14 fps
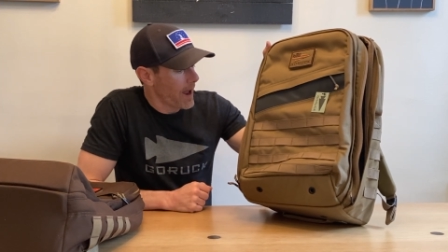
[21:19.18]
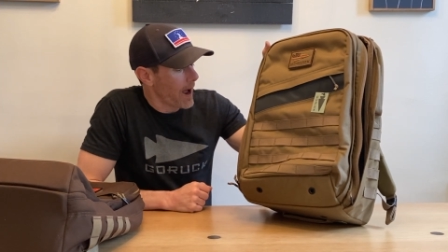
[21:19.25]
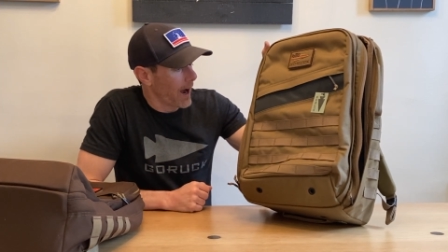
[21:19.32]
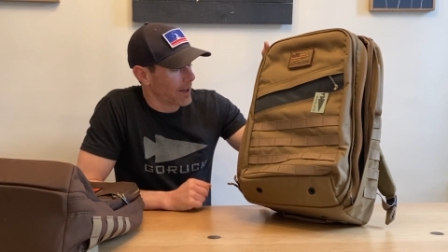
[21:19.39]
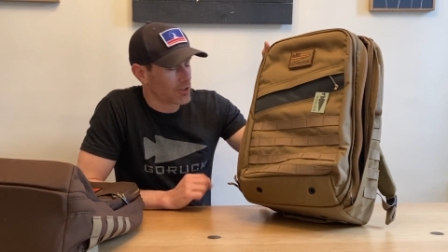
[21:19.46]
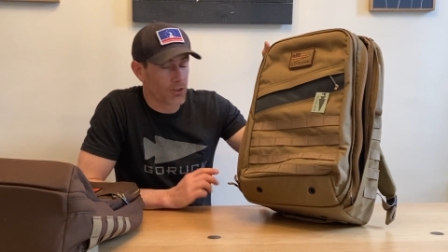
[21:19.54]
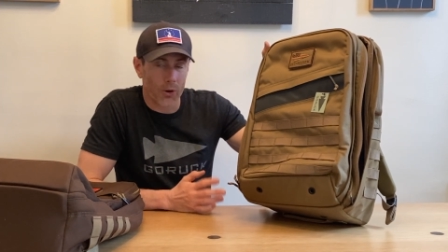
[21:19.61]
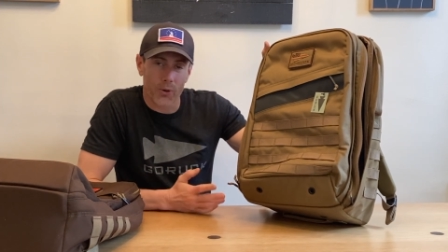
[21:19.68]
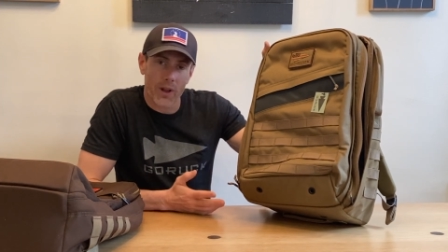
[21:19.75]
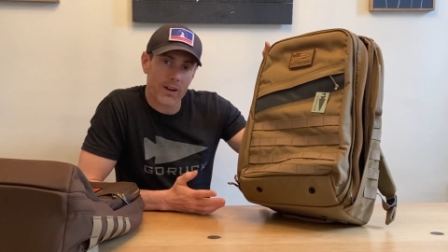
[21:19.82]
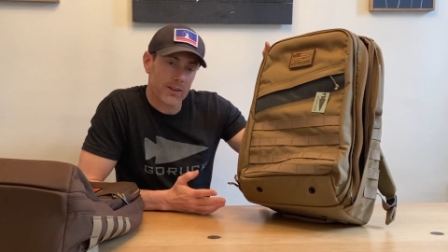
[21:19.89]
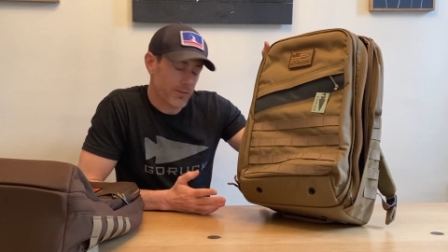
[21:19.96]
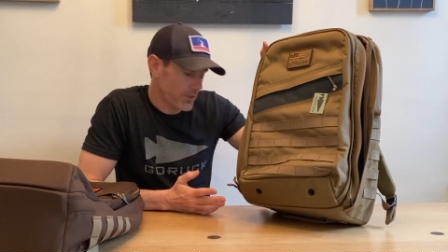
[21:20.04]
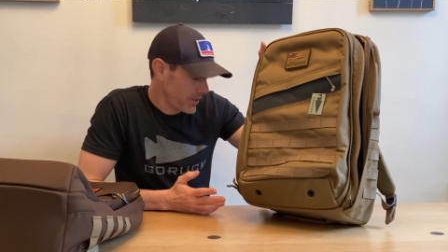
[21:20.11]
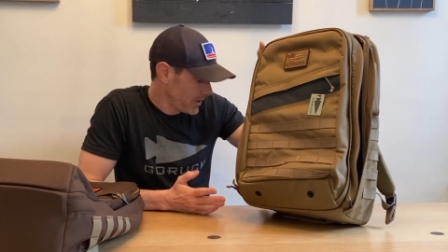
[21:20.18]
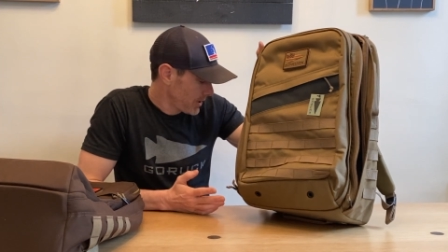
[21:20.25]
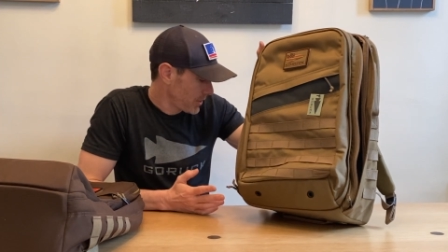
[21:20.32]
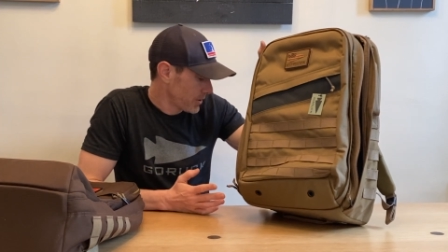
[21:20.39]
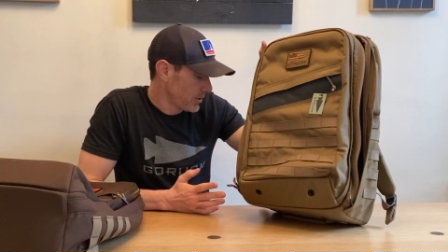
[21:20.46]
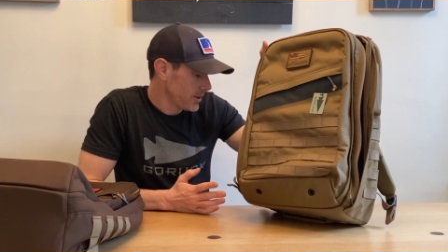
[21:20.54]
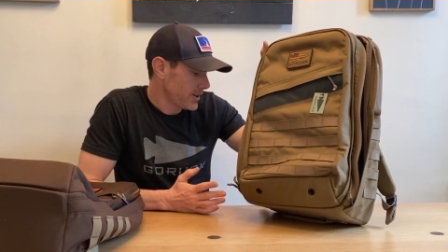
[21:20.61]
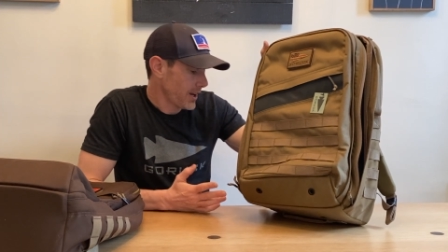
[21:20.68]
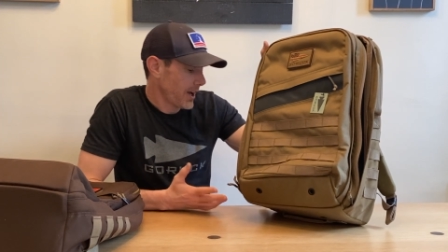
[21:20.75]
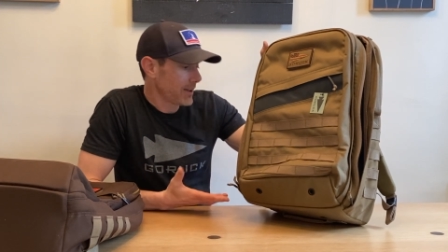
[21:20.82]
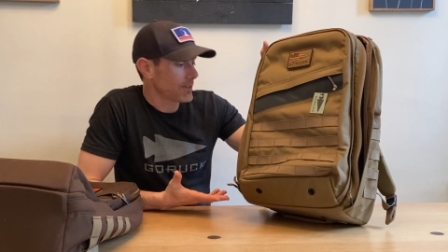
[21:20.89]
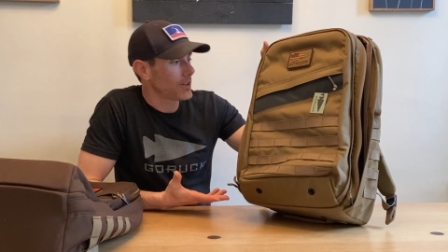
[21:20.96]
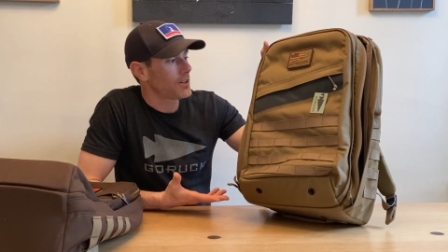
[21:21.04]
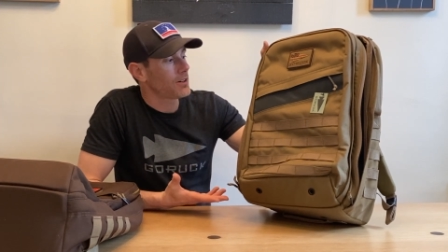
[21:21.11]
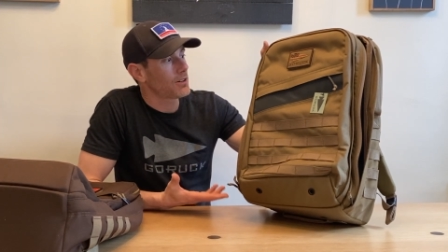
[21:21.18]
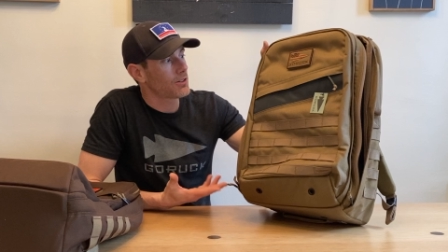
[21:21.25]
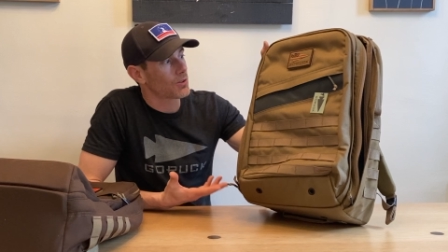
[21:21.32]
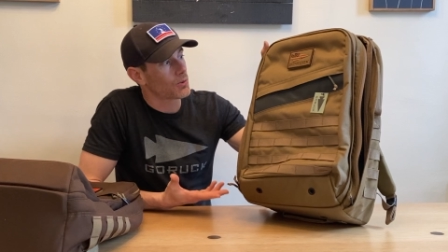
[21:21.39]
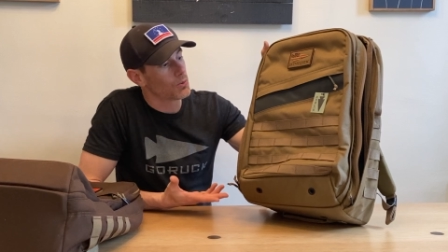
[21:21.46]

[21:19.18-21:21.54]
I don't have the 39 liter to